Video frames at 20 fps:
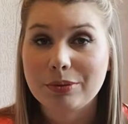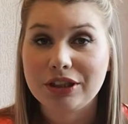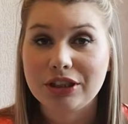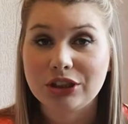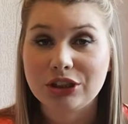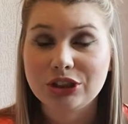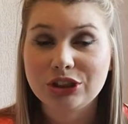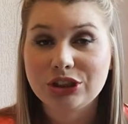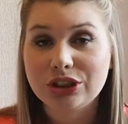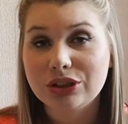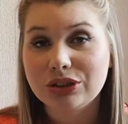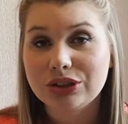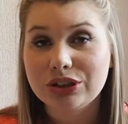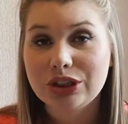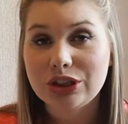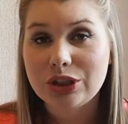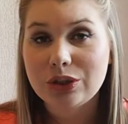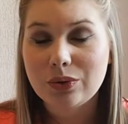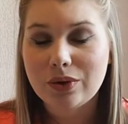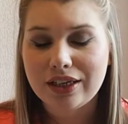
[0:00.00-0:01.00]
going to shock
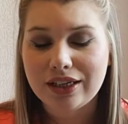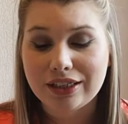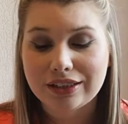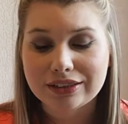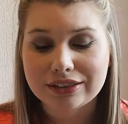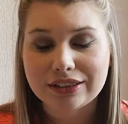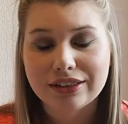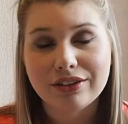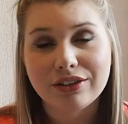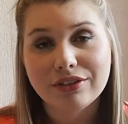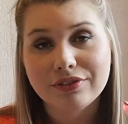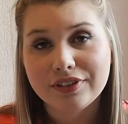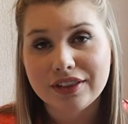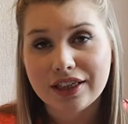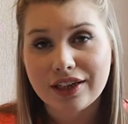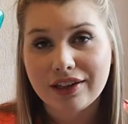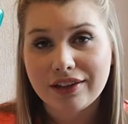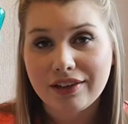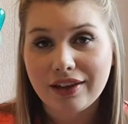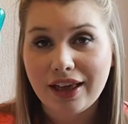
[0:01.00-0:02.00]
you. It's the
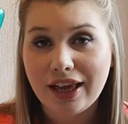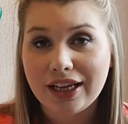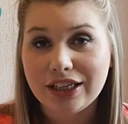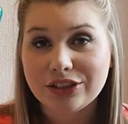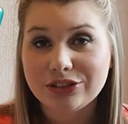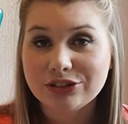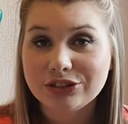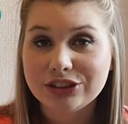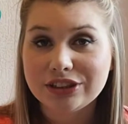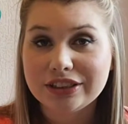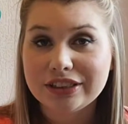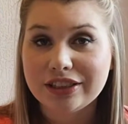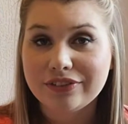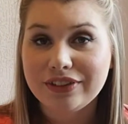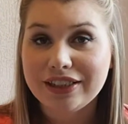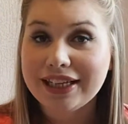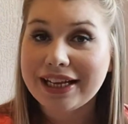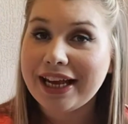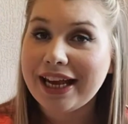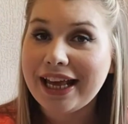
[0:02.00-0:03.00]
L'Oreal Extraordinary
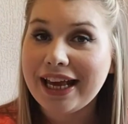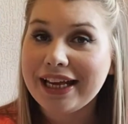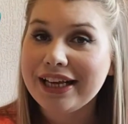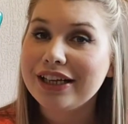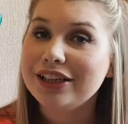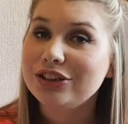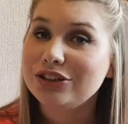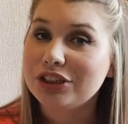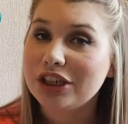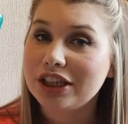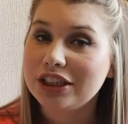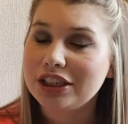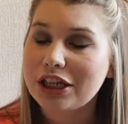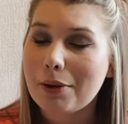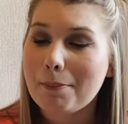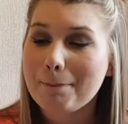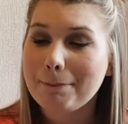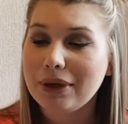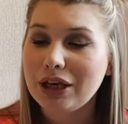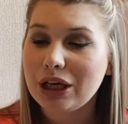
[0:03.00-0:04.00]
Clay Dry
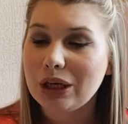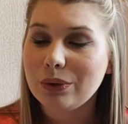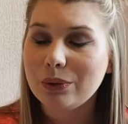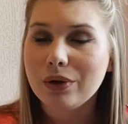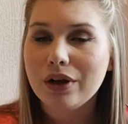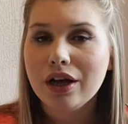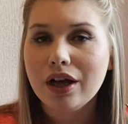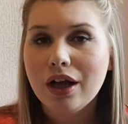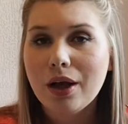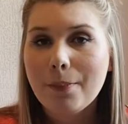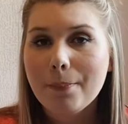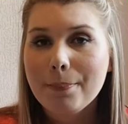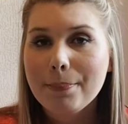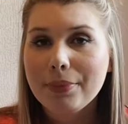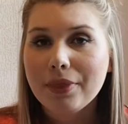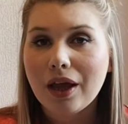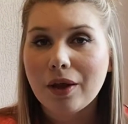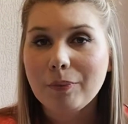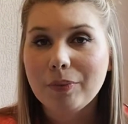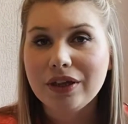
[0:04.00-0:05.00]
Shampoo.
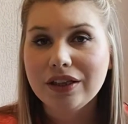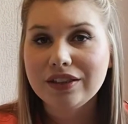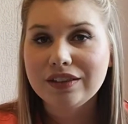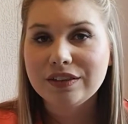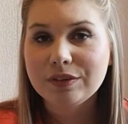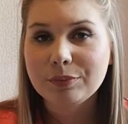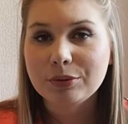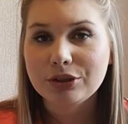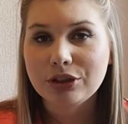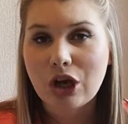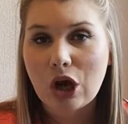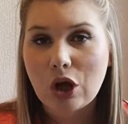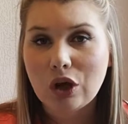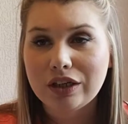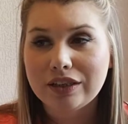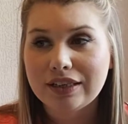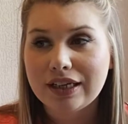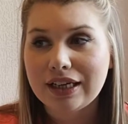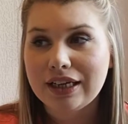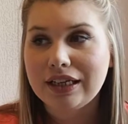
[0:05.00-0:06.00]
I picked this up on
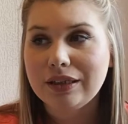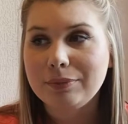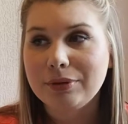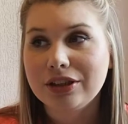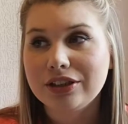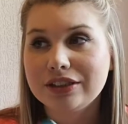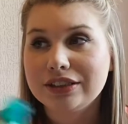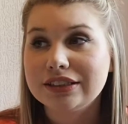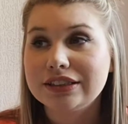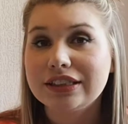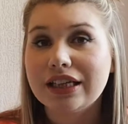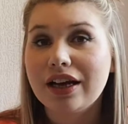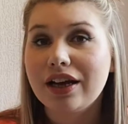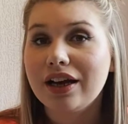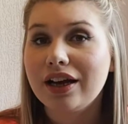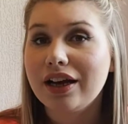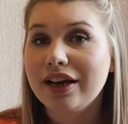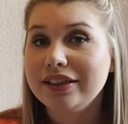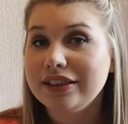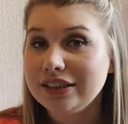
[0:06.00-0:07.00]
holiday because
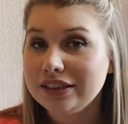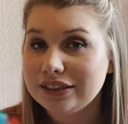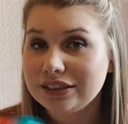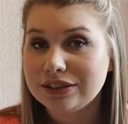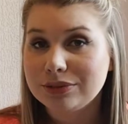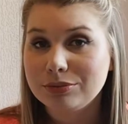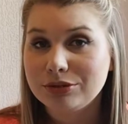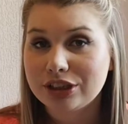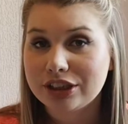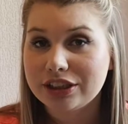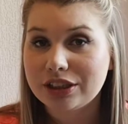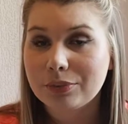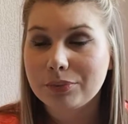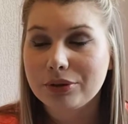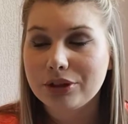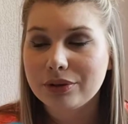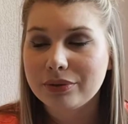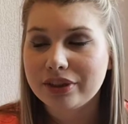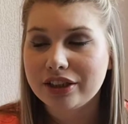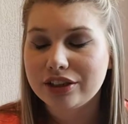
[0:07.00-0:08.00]
I needed some dry
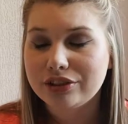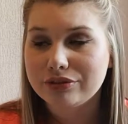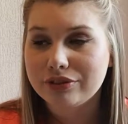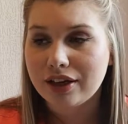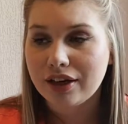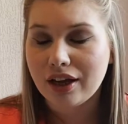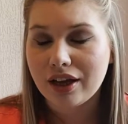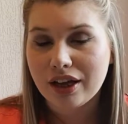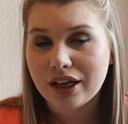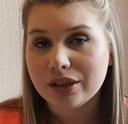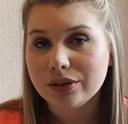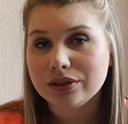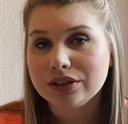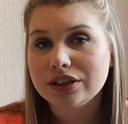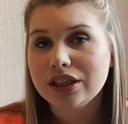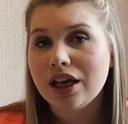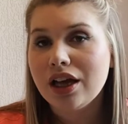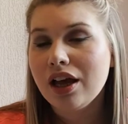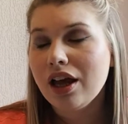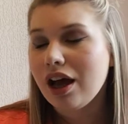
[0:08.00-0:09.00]
shampoo. I'd run out.
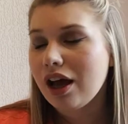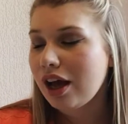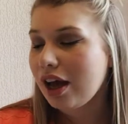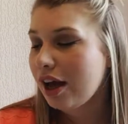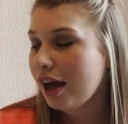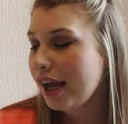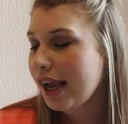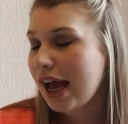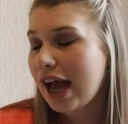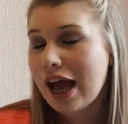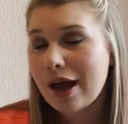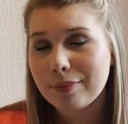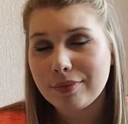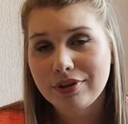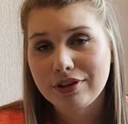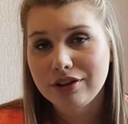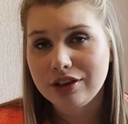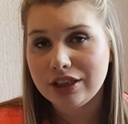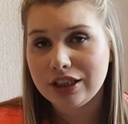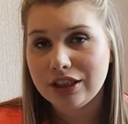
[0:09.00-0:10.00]
I
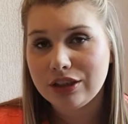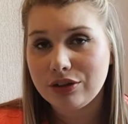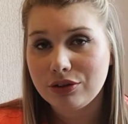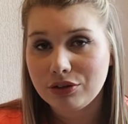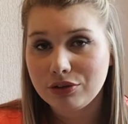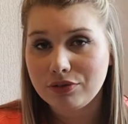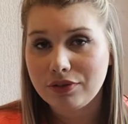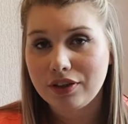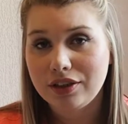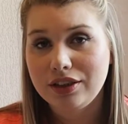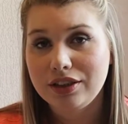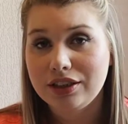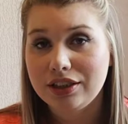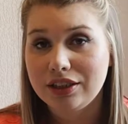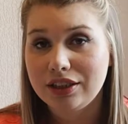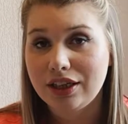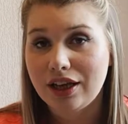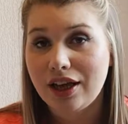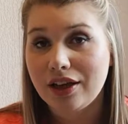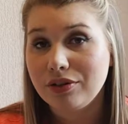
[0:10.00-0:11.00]
absolutely love
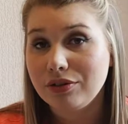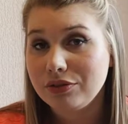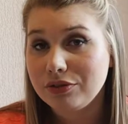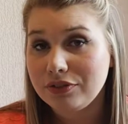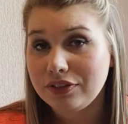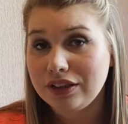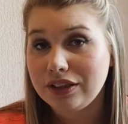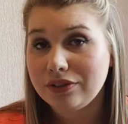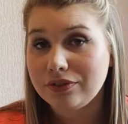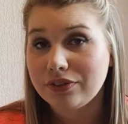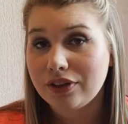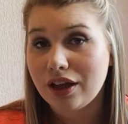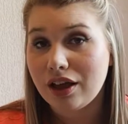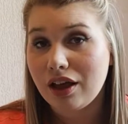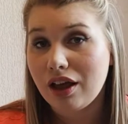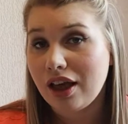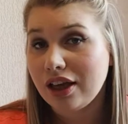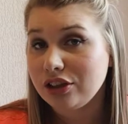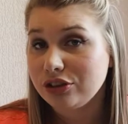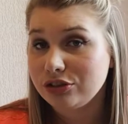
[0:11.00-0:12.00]
the Elvive
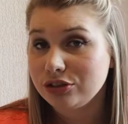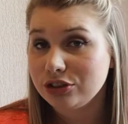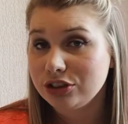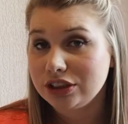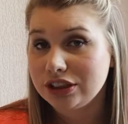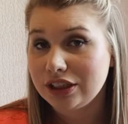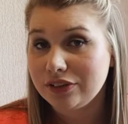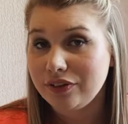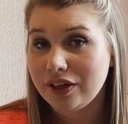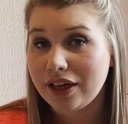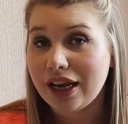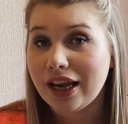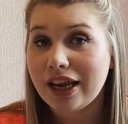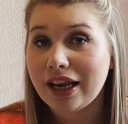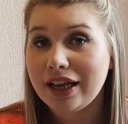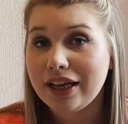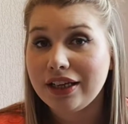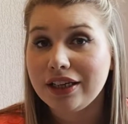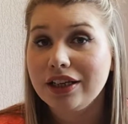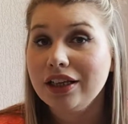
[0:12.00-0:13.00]
Extraordinary
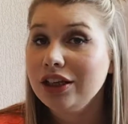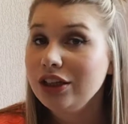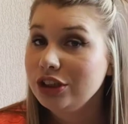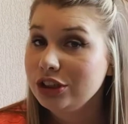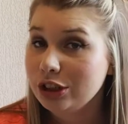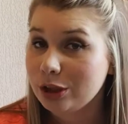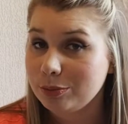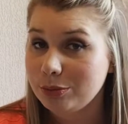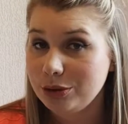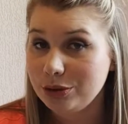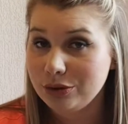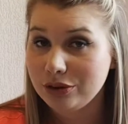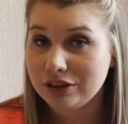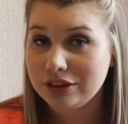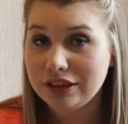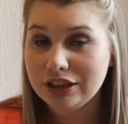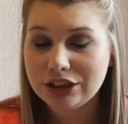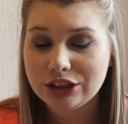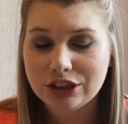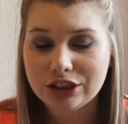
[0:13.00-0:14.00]
Clay Shampoo and
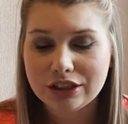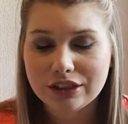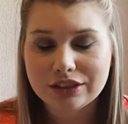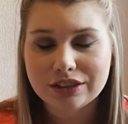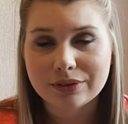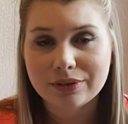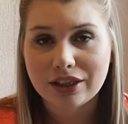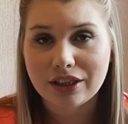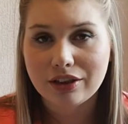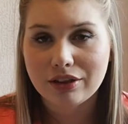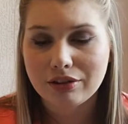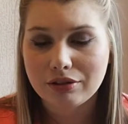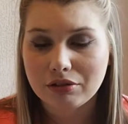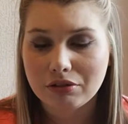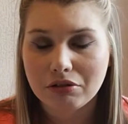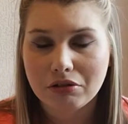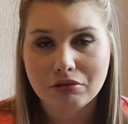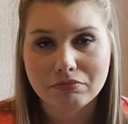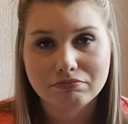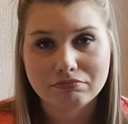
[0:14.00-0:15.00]
Conditioner, so I
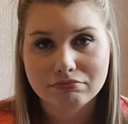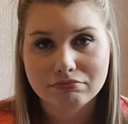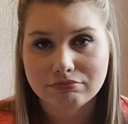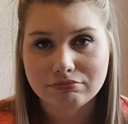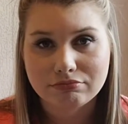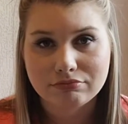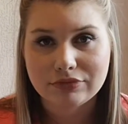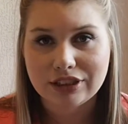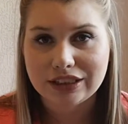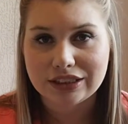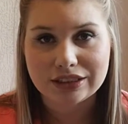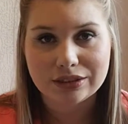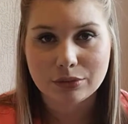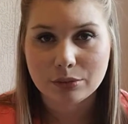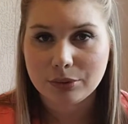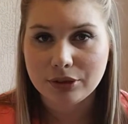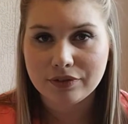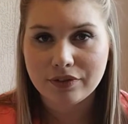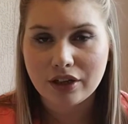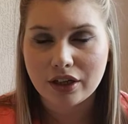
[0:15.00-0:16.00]
thought this will
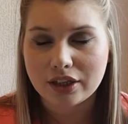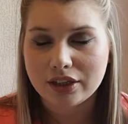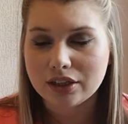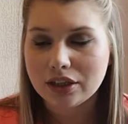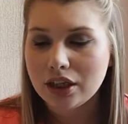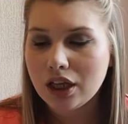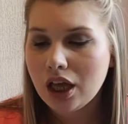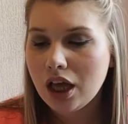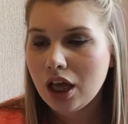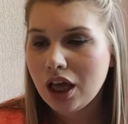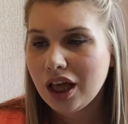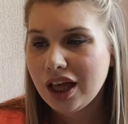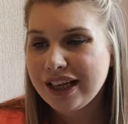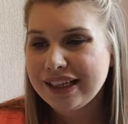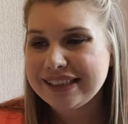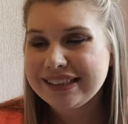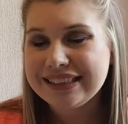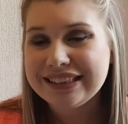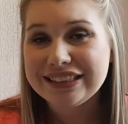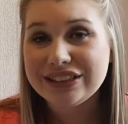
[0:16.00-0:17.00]
be fine.
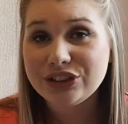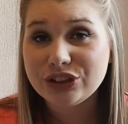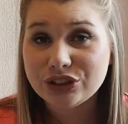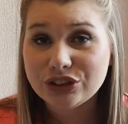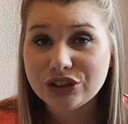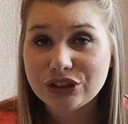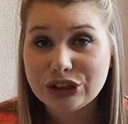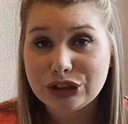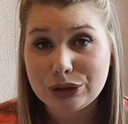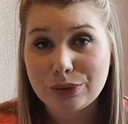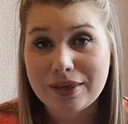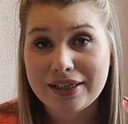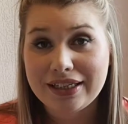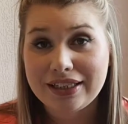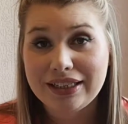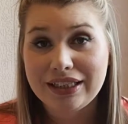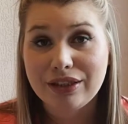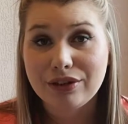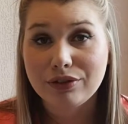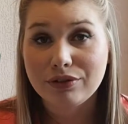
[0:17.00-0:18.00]
It doesn't do
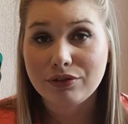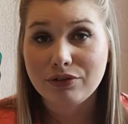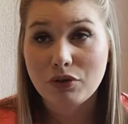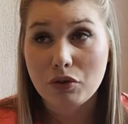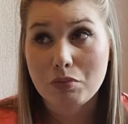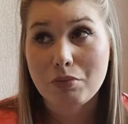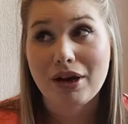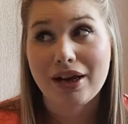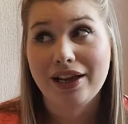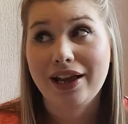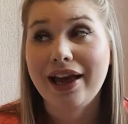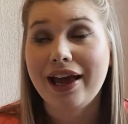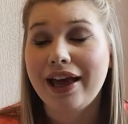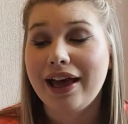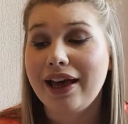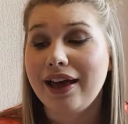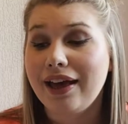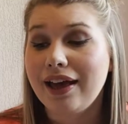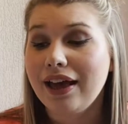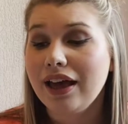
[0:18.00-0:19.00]
anything for my
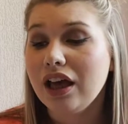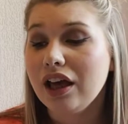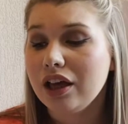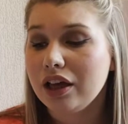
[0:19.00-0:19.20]
hair.